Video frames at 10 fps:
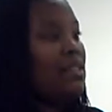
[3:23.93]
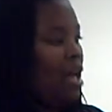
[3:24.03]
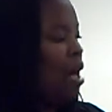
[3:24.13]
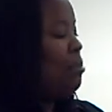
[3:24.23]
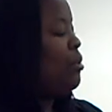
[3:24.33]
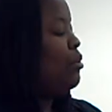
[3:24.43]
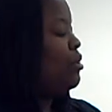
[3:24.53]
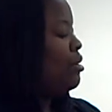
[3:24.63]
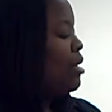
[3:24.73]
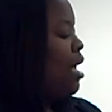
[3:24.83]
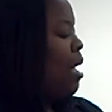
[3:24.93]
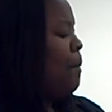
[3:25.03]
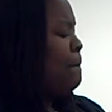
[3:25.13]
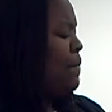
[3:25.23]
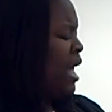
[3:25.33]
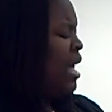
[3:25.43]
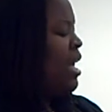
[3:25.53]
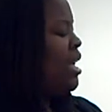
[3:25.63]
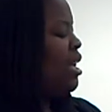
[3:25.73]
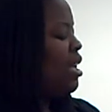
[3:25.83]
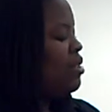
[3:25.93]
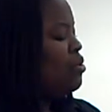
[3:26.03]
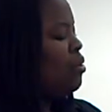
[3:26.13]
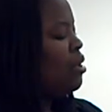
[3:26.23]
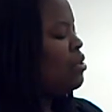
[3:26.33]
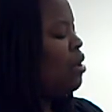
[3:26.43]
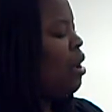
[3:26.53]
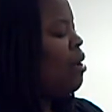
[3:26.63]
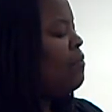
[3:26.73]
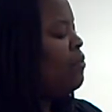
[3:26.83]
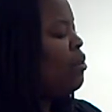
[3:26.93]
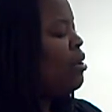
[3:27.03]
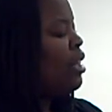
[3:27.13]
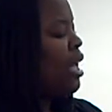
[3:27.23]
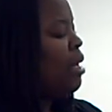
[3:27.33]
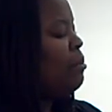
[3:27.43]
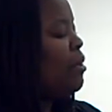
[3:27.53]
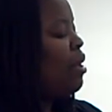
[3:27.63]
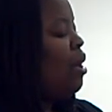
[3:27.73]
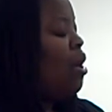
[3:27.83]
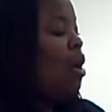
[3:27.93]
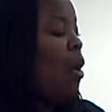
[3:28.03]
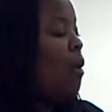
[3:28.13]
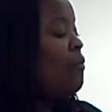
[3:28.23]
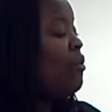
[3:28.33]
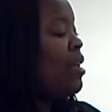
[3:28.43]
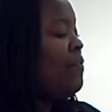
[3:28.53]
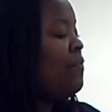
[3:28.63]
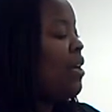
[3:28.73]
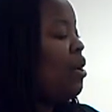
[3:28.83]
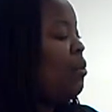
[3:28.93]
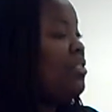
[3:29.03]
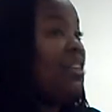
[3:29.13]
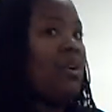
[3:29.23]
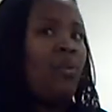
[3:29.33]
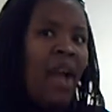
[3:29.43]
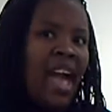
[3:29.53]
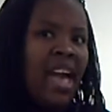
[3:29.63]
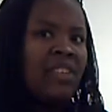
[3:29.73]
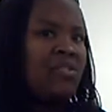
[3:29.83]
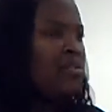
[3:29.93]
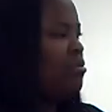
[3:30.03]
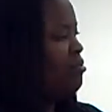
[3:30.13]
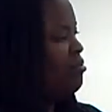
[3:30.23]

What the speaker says: toppled. Bang! Into a tall floor lamp. Over it fell with a crash.